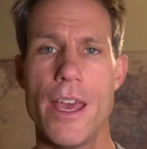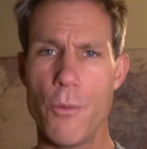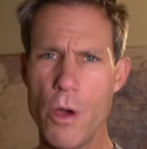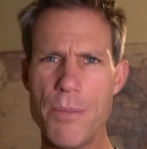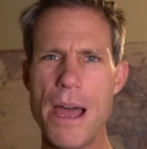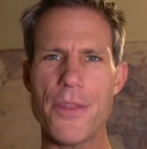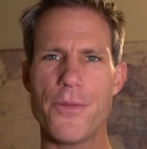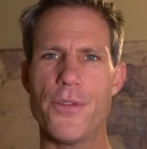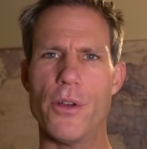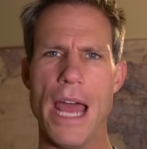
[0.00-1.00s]
And what about the
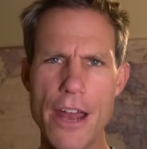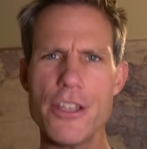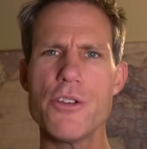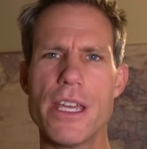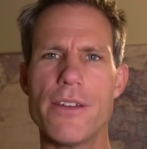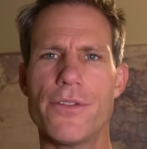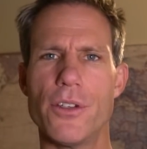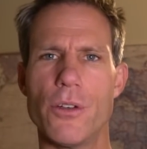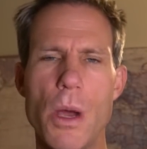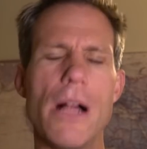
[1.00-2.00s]
food? How do you get
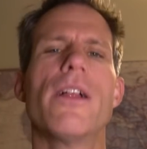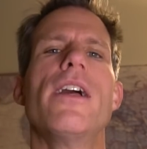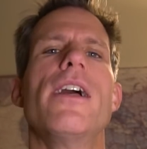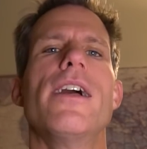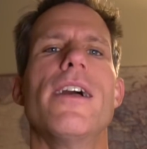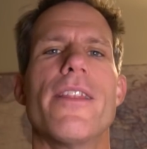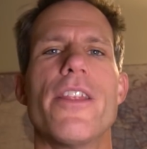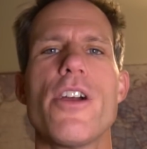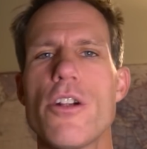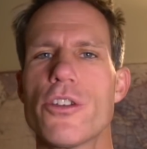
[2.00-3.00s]
food? Well,
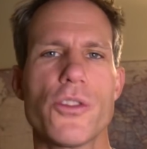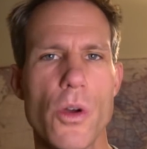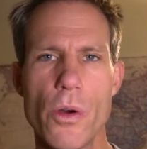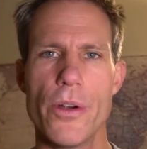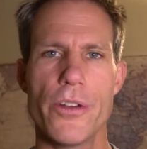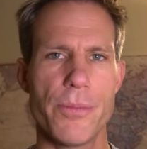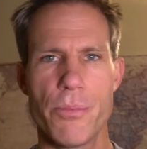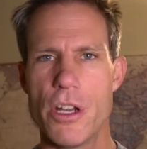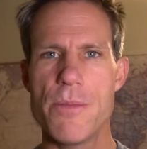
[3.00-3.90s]
there are stores pretty